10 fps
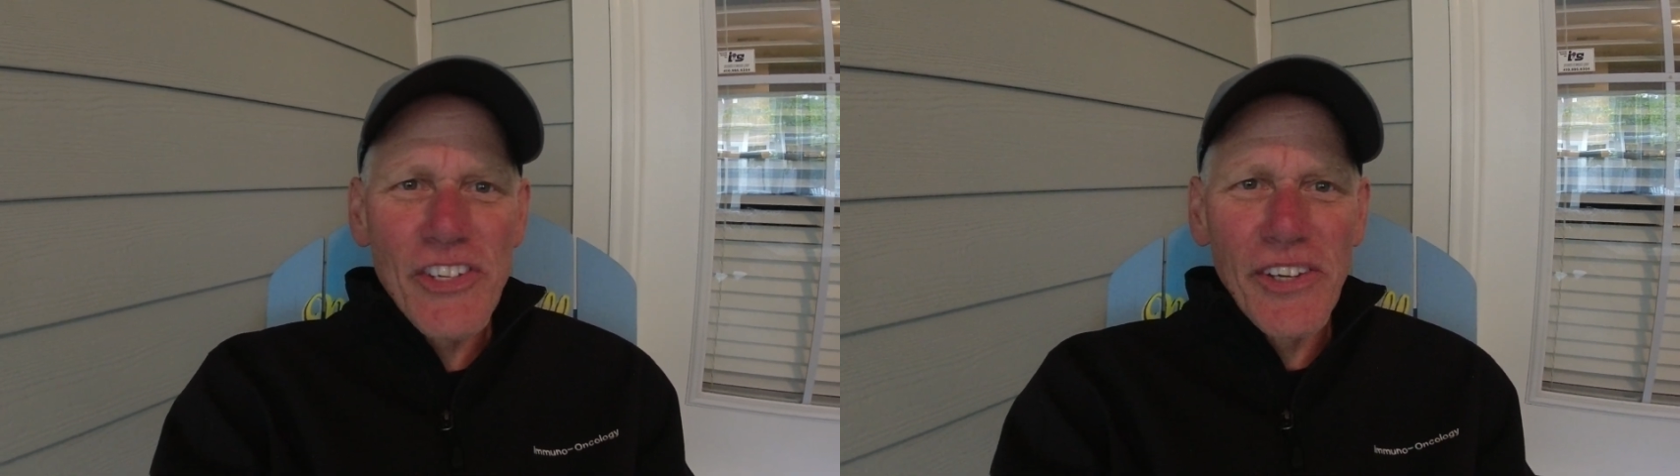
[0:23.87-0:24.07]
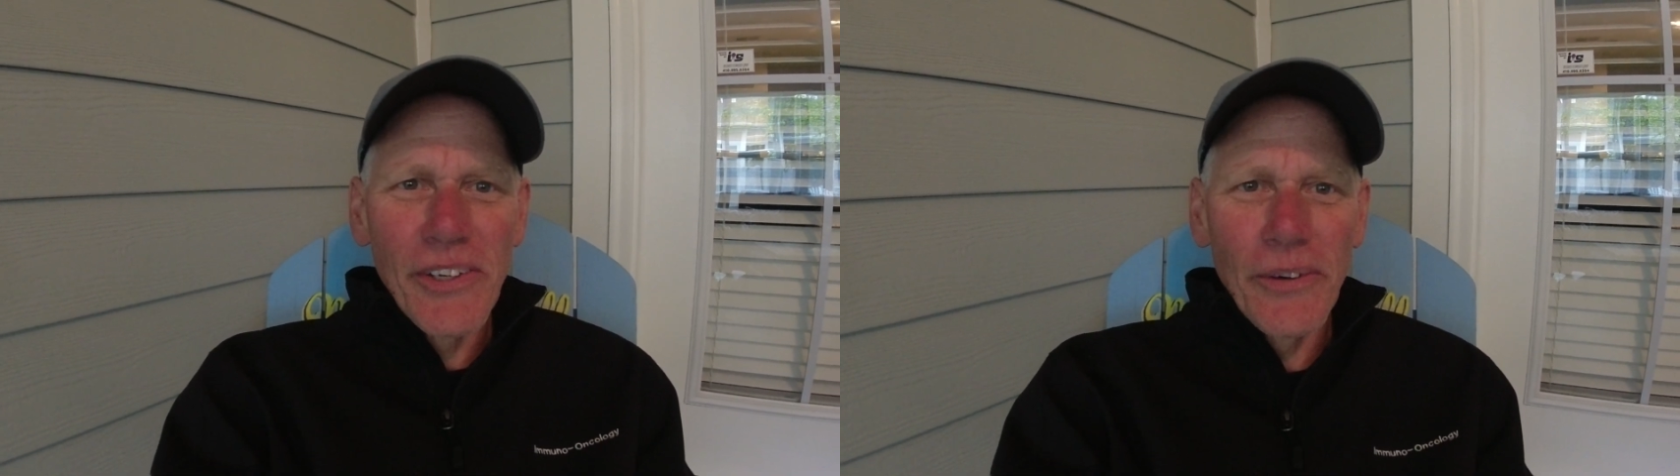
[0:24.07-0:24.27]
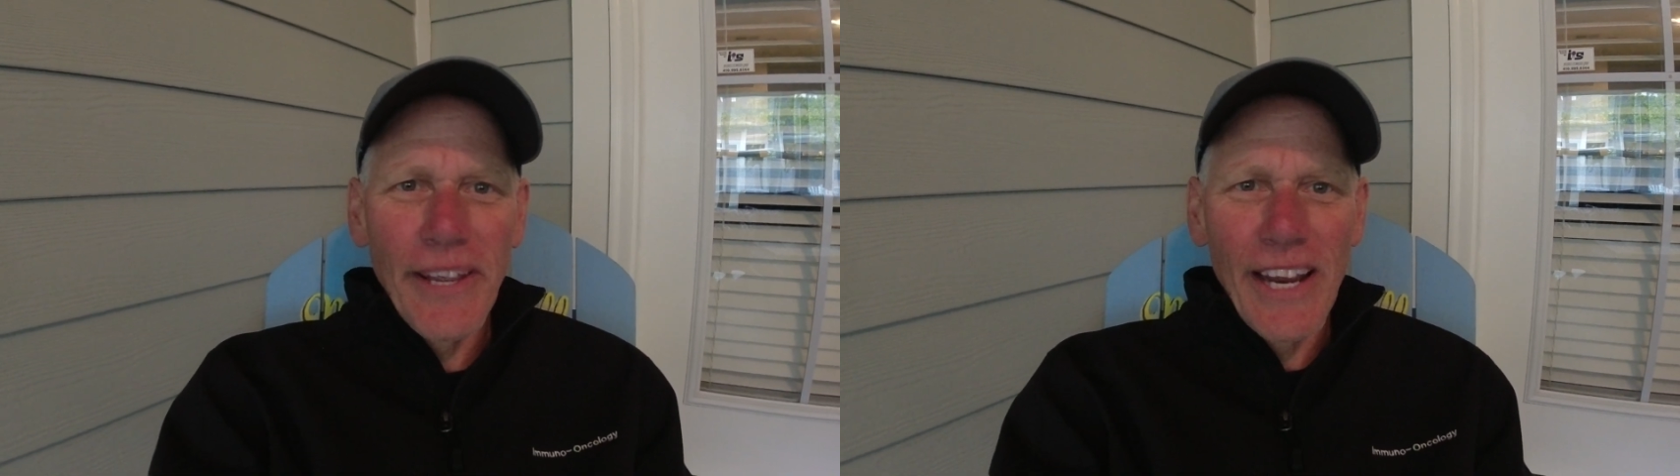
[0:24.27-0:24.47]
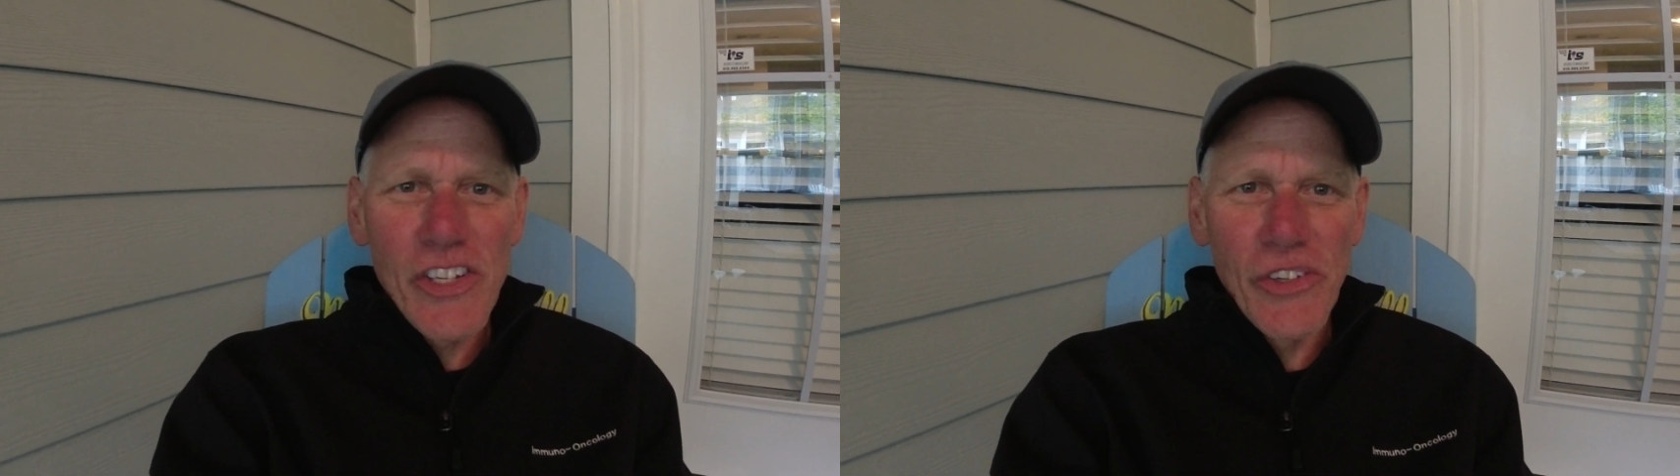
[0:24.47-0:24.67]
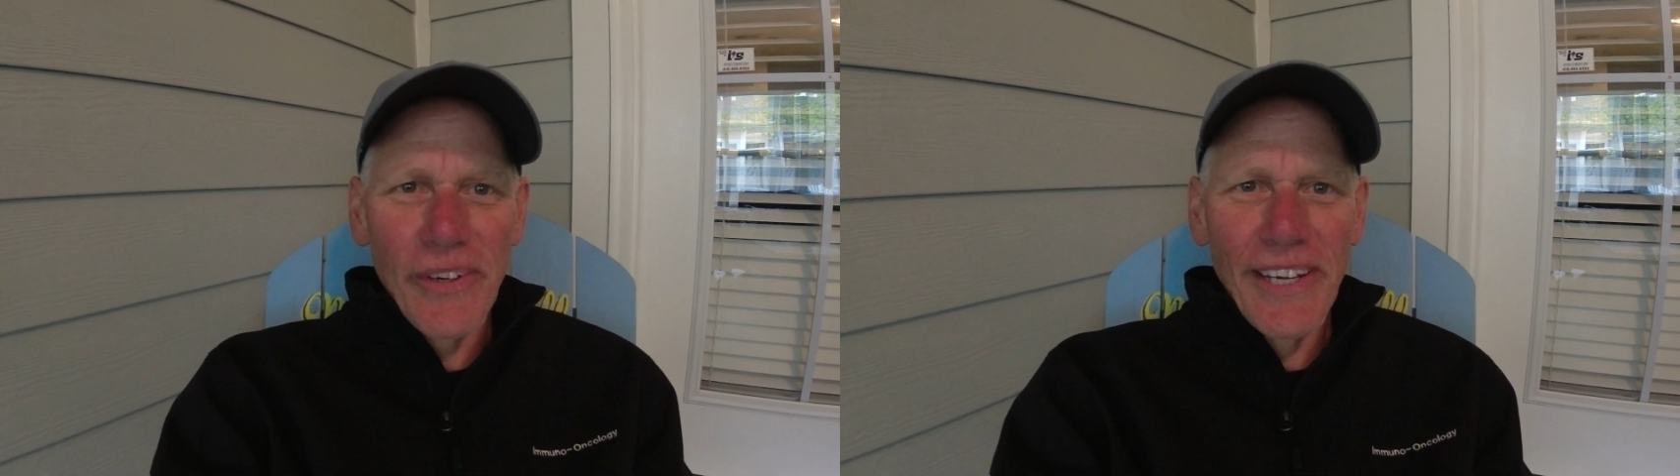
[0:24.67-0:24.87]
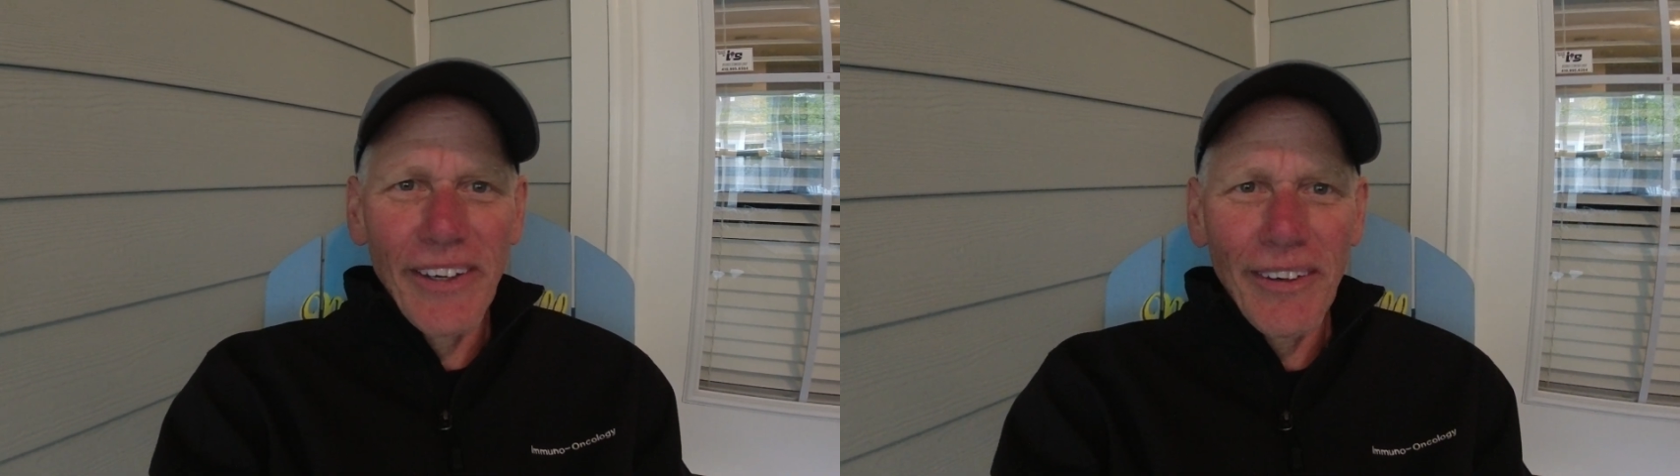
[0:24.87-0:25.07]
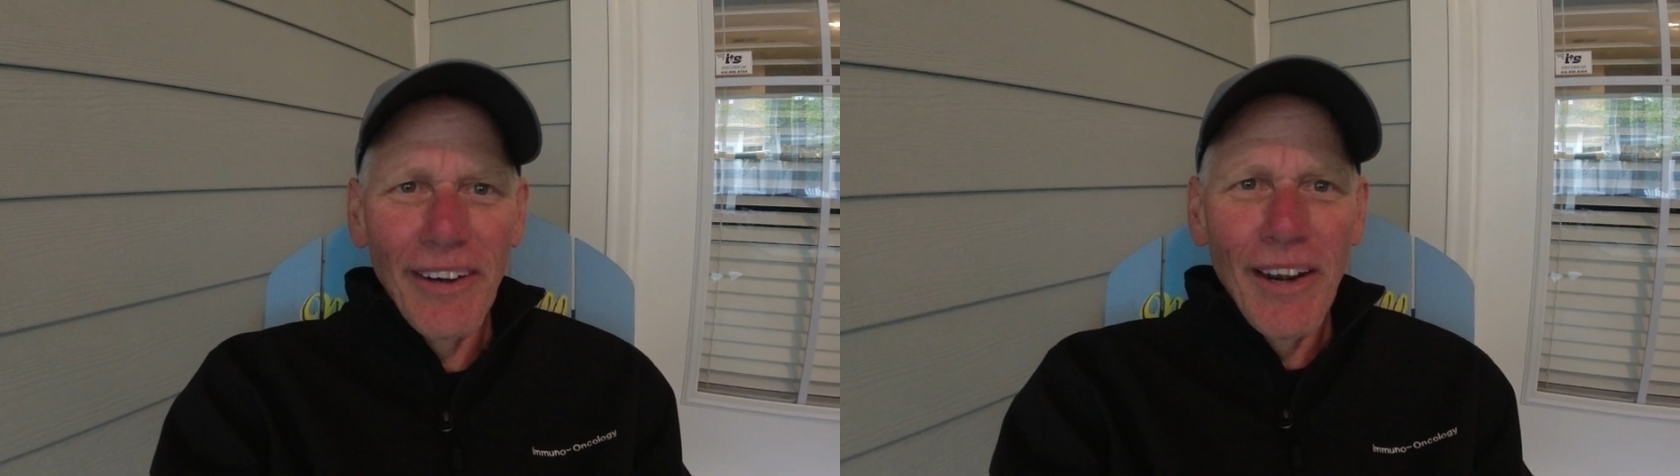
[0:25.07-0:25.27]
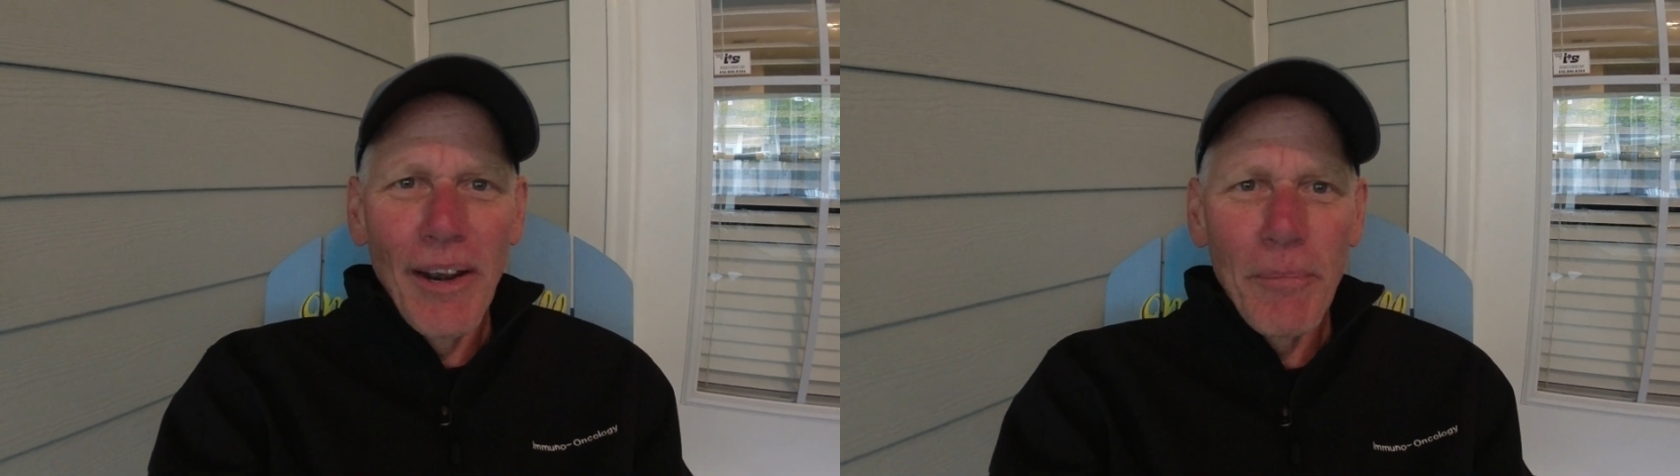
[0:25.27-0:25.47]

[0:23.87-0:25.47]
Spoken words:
geocacher here,